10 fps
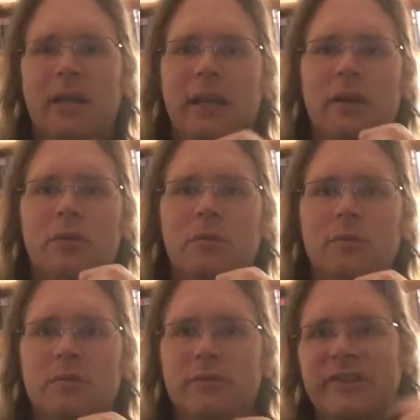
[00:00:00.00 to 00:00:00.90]
Now,
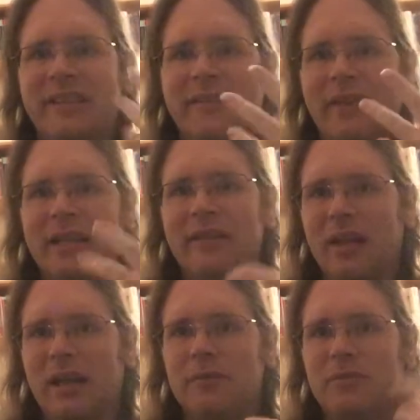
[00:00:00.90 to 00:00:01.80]
since that's
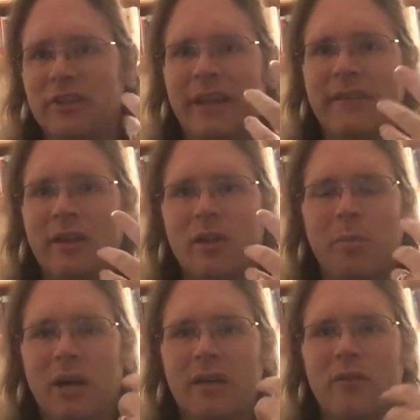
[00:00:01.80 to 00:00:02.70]
not technically
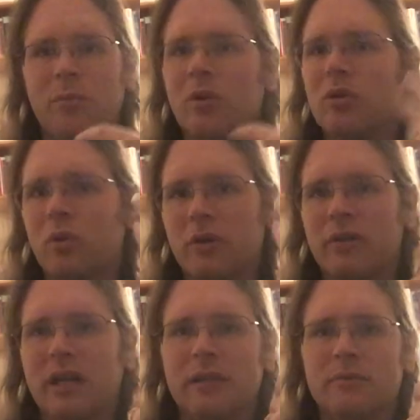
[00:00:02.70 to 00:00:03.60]
possible or
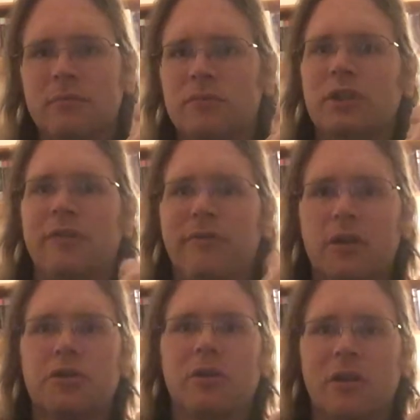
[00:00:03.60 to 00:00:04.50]
not really
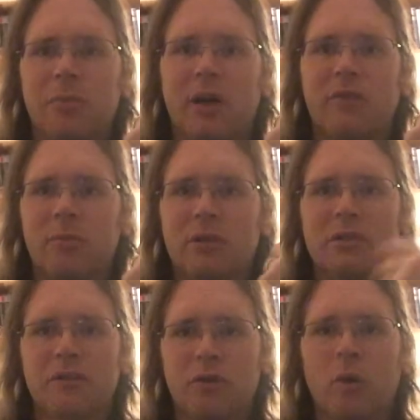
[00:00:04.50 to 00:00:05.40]
functionally possible
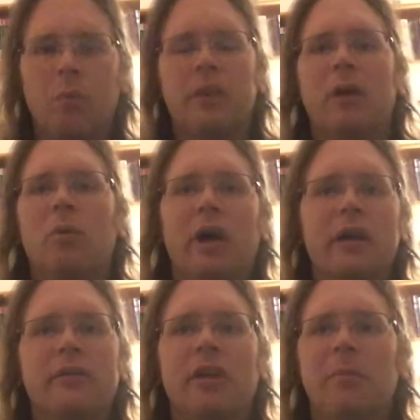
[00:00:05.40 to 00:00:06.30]
unless you're going with that
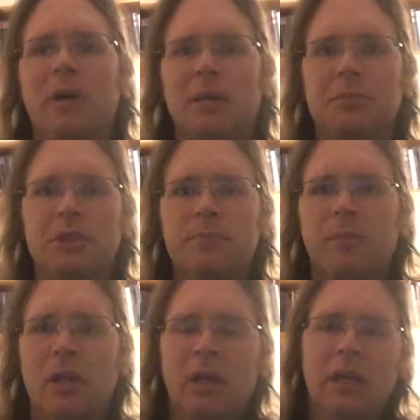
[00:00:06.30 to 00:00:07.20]
wire tape option,
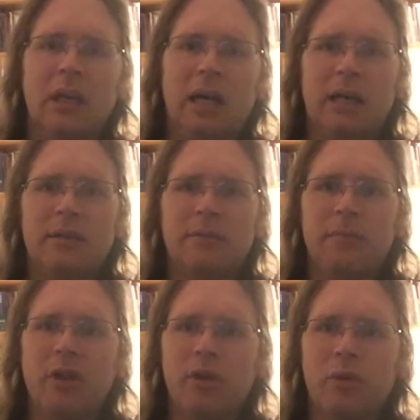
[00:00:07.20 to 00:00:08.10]
um,
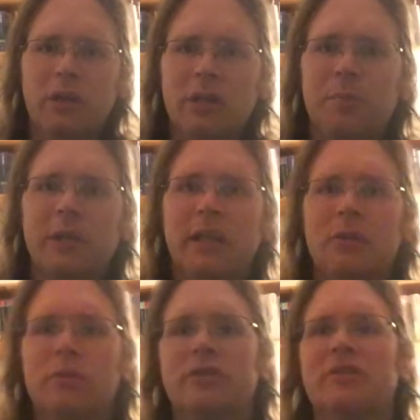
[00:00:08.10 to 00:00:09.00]
the acrylic
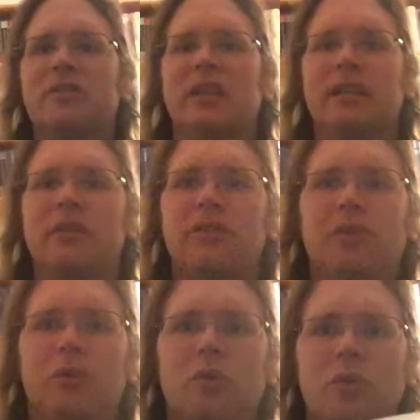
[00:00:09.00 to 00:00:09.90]
blade was designed
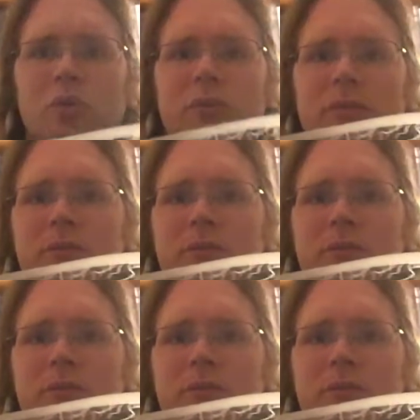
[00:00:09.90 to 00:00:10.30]
to